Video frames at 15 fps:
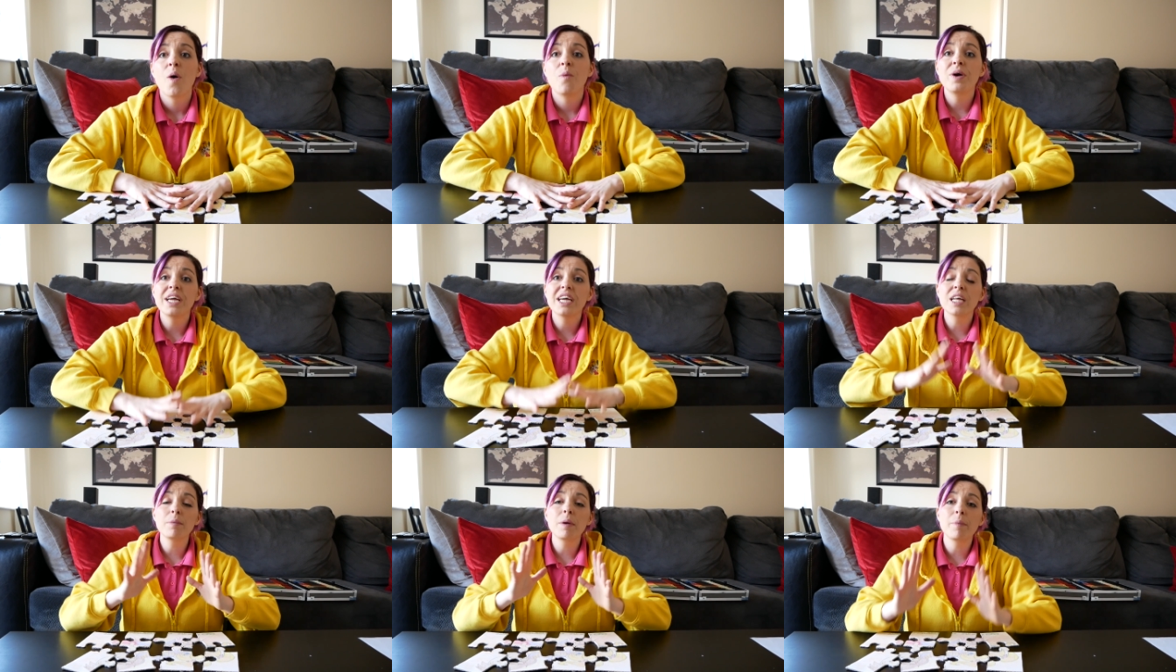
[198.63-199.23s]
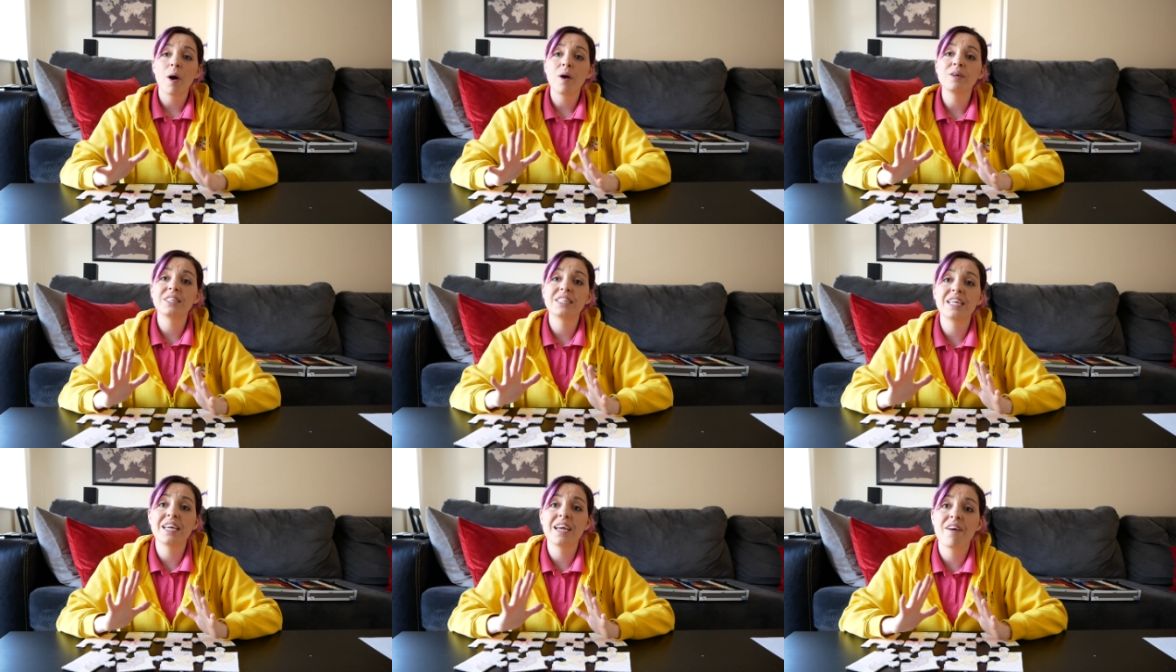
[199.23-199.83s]
We're going to be
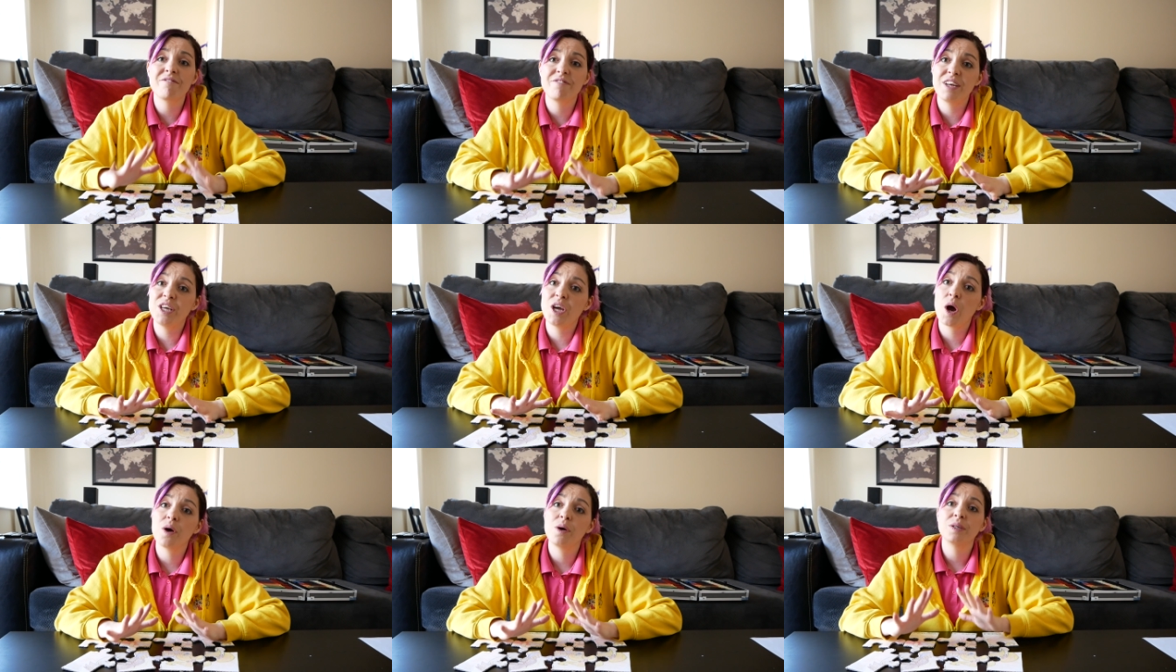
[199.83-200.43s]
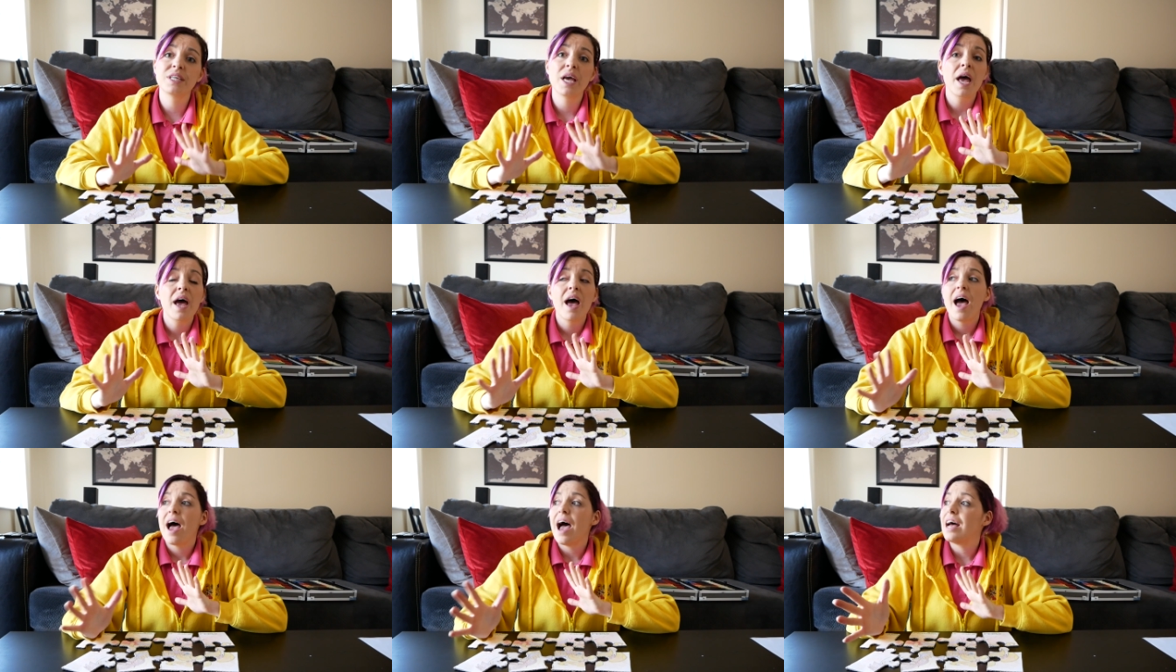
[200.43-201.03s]
posting videos
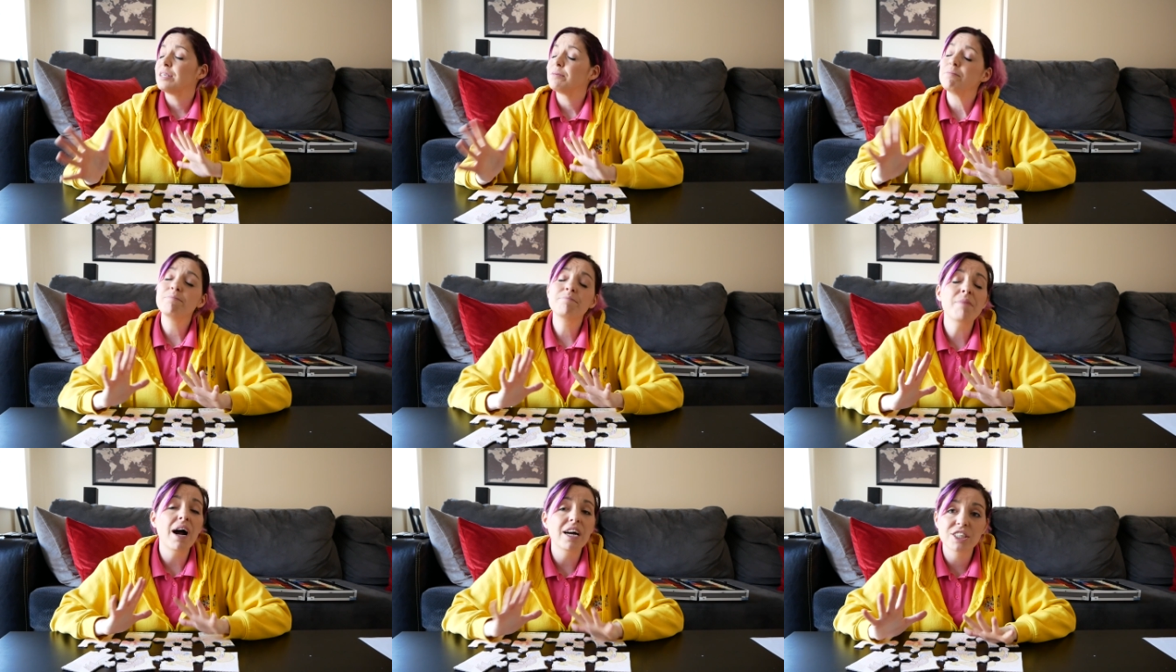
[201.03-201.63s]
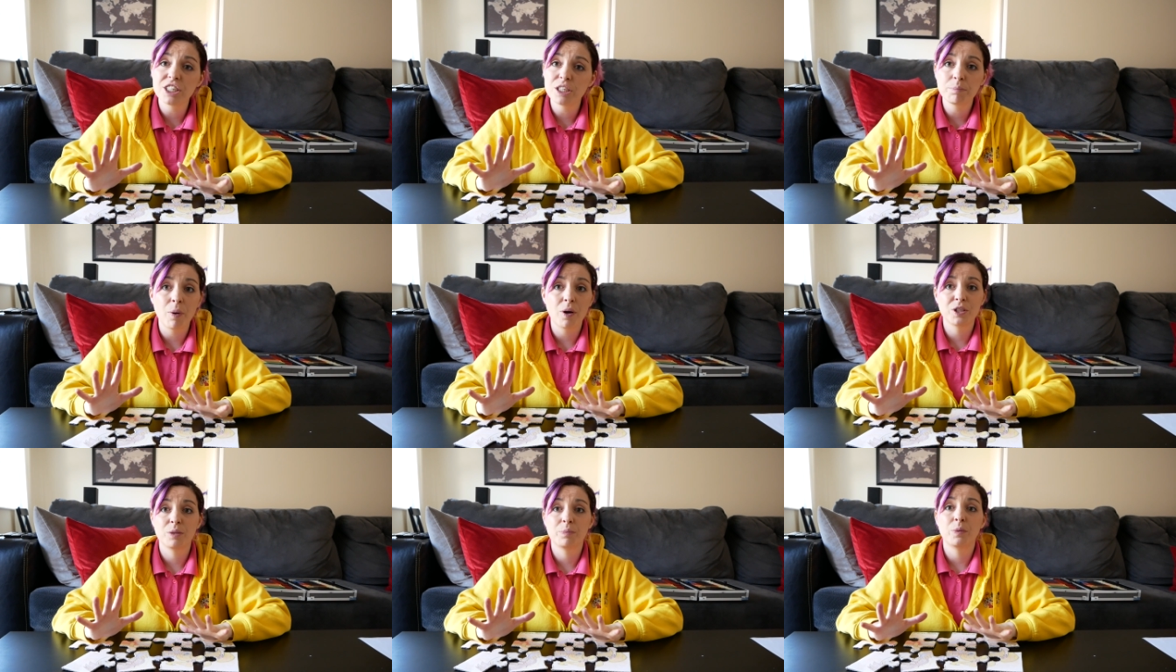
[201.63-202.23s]
as much as
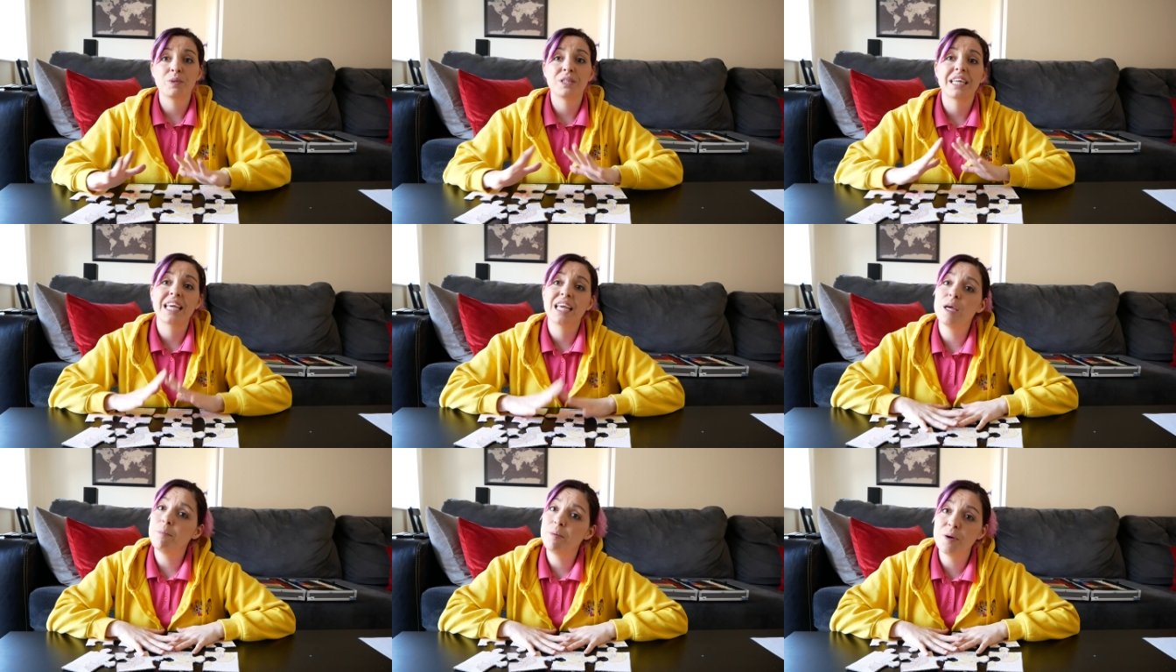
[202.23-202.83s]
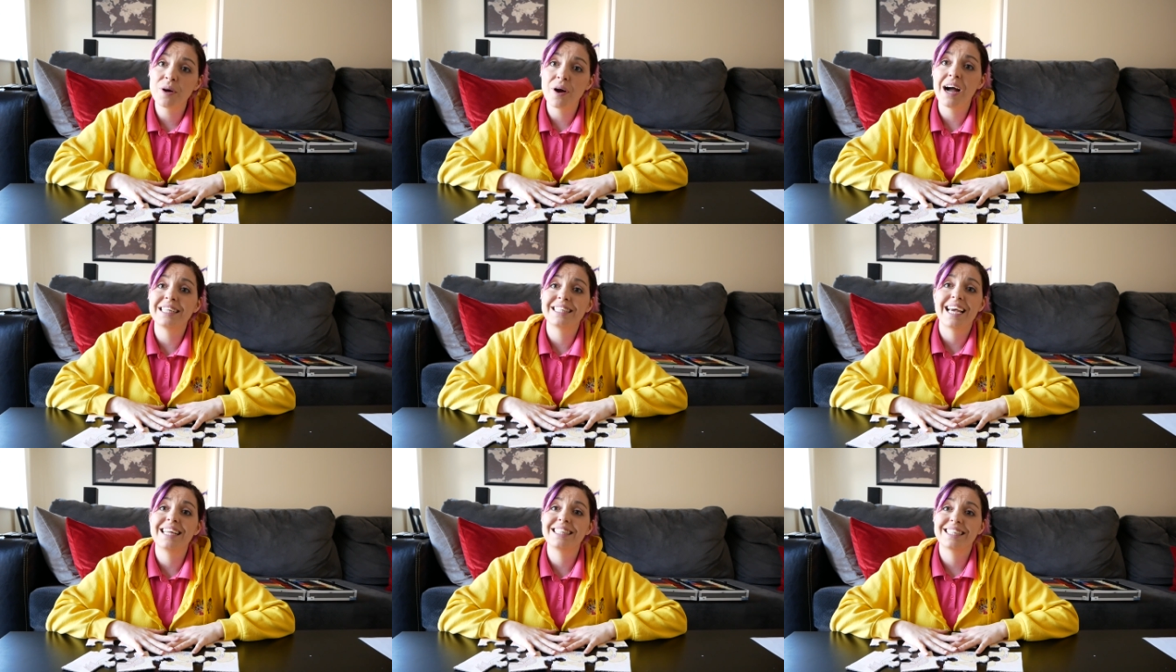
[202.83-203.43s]
possible to keep you
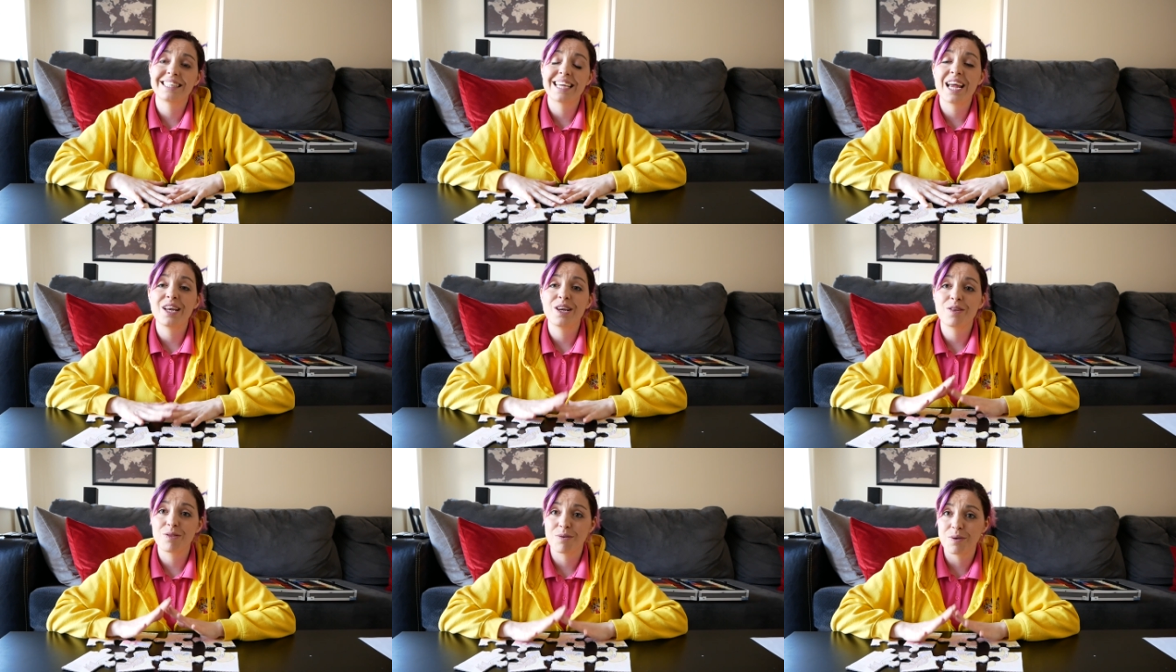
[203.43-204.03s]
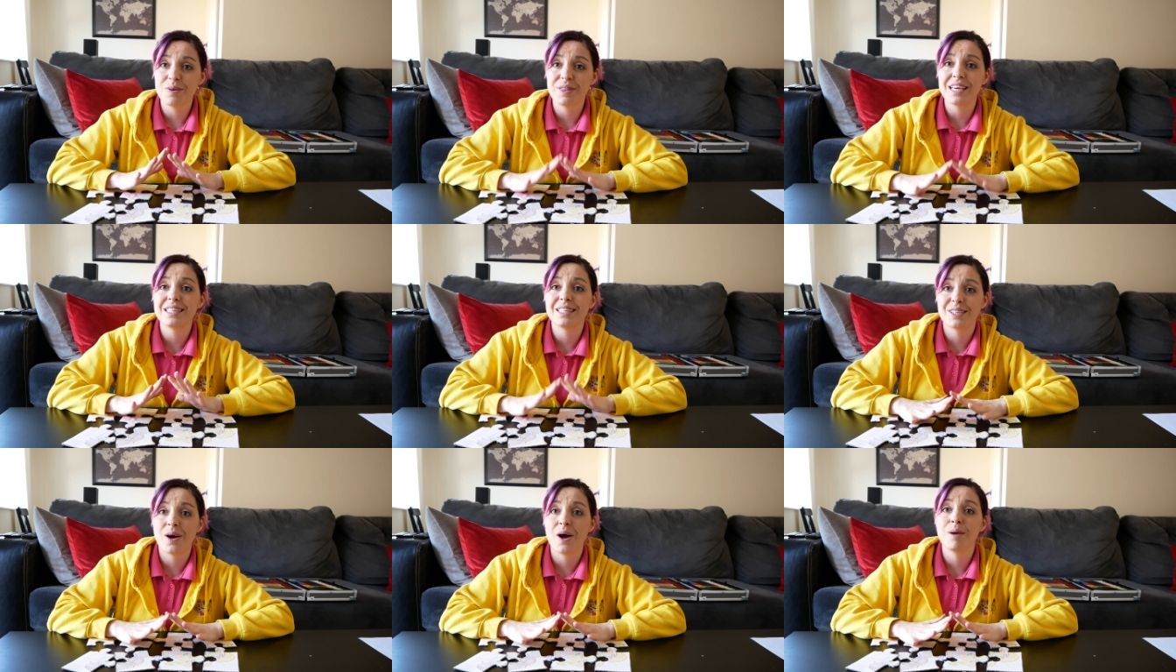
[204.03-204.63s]
guys entertained through
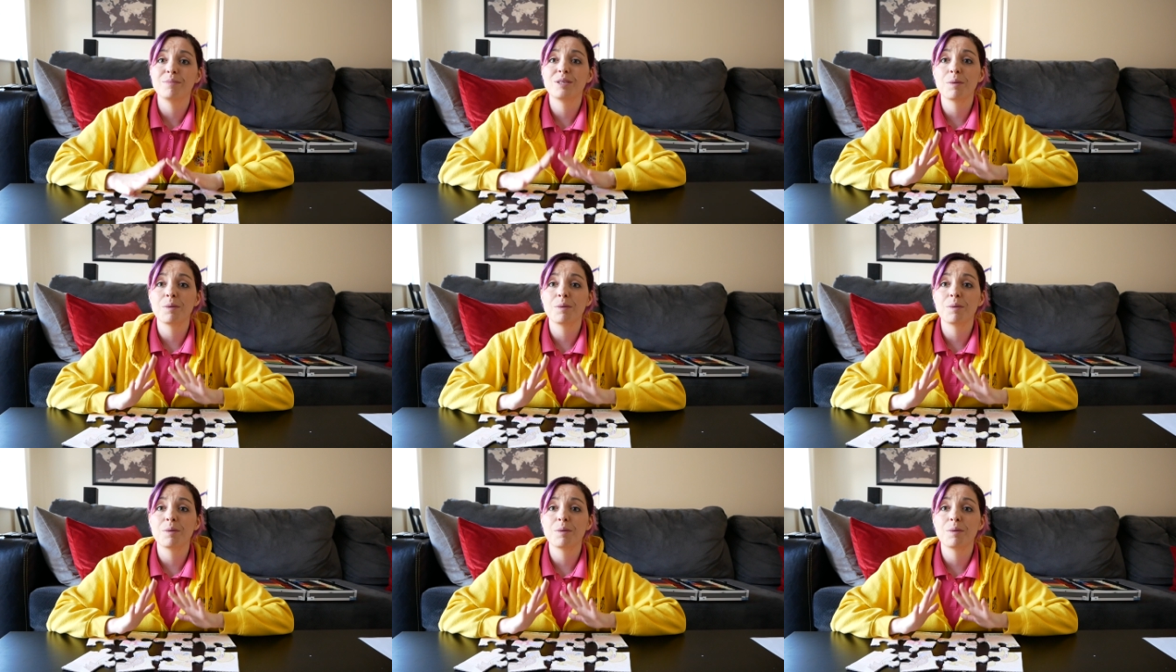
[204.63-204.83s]
this time.